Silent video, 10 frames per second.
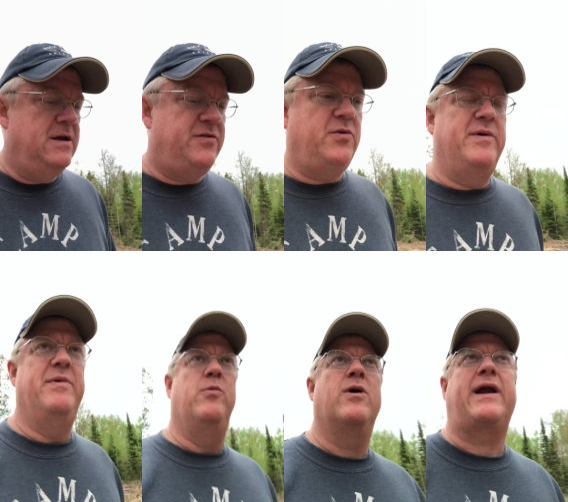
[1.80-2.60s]
So we've
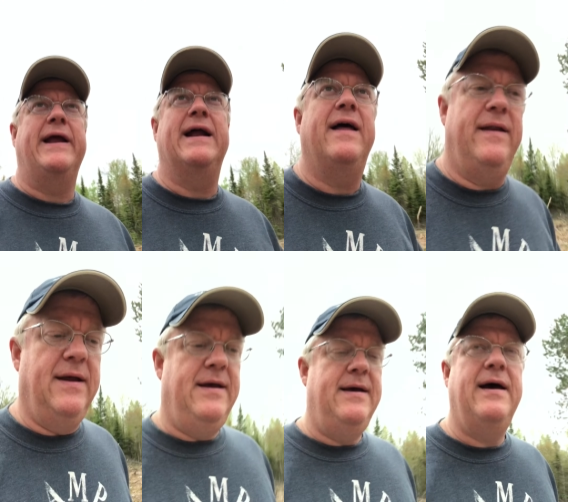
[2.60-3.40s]
been working
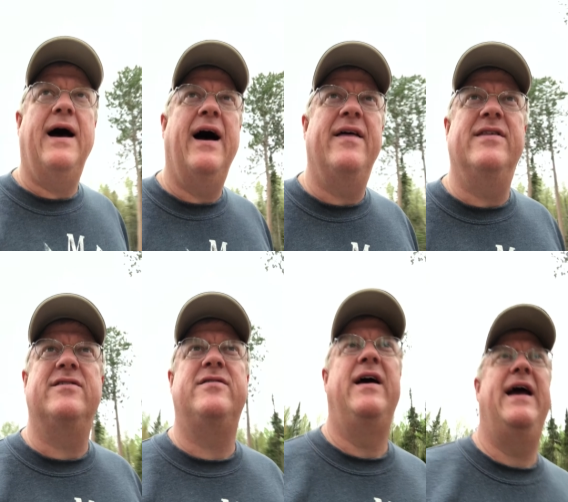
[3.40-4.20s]
on
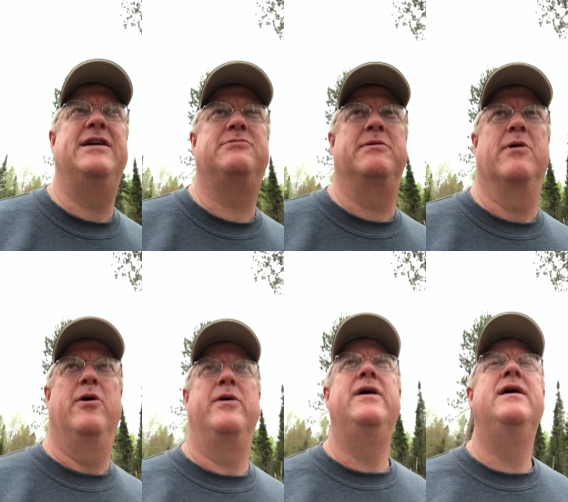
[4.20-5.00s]
this entry
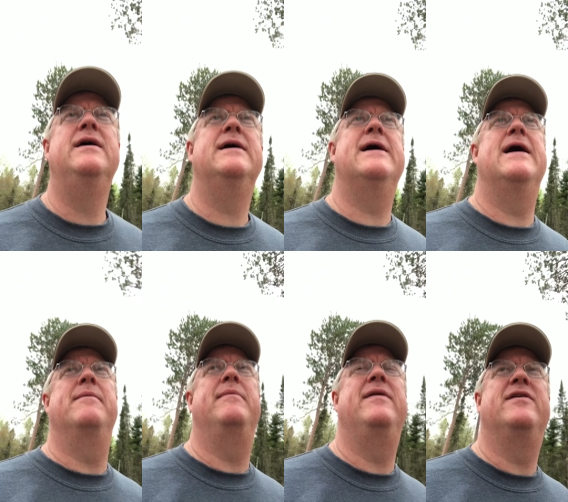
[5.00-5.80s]
road
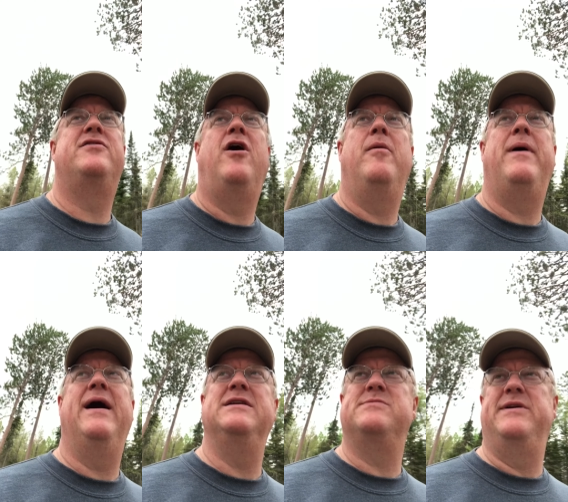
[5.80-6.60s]
in the tall
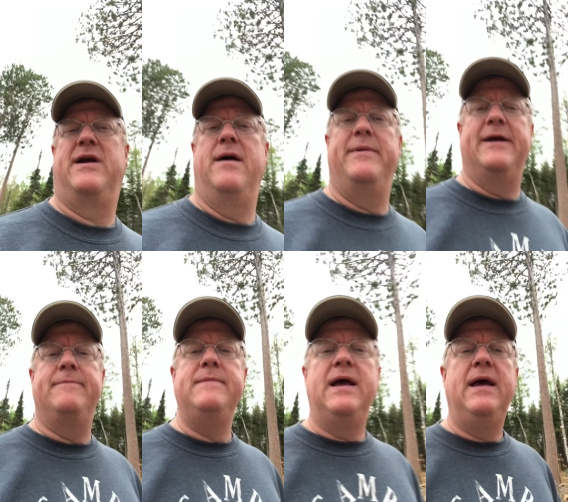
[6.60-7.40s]
pines when you come
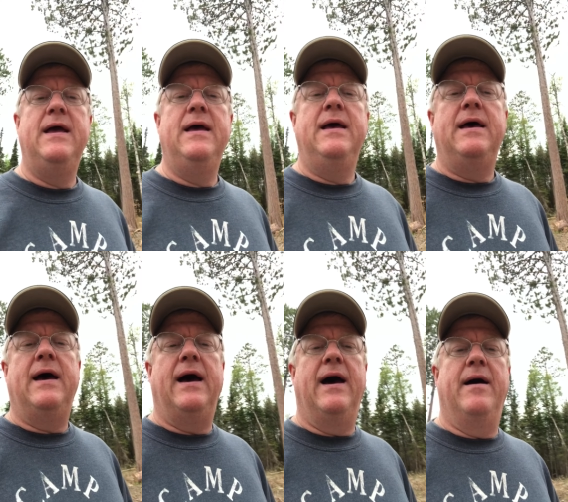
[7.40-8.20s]
in.
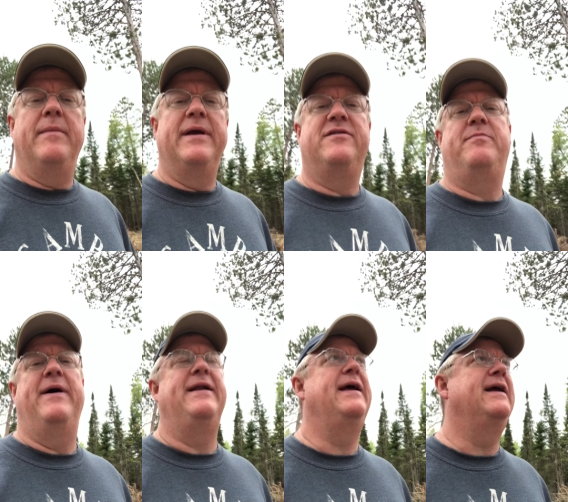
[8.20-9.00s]
It's
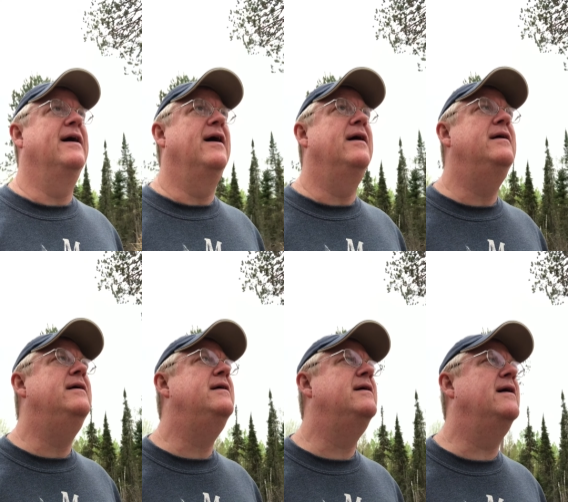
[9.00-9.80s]
been a
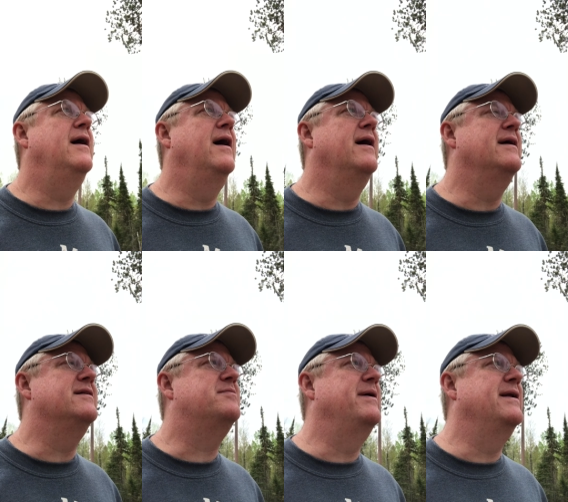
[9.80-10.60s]

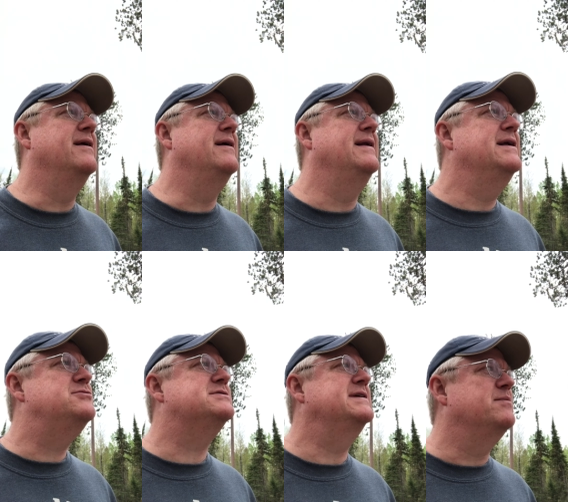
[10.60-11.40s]
it's been an
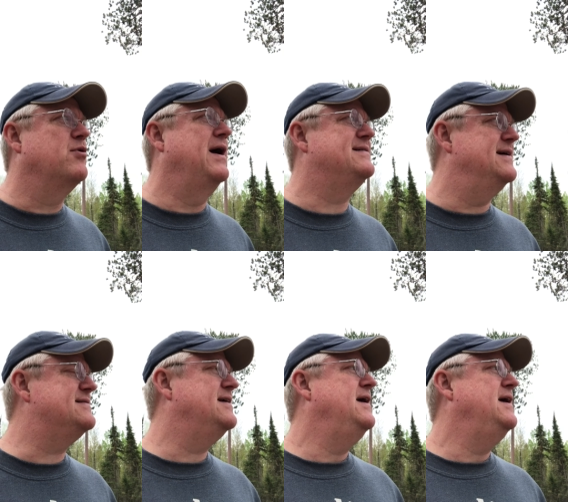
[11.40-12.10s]
interesting process.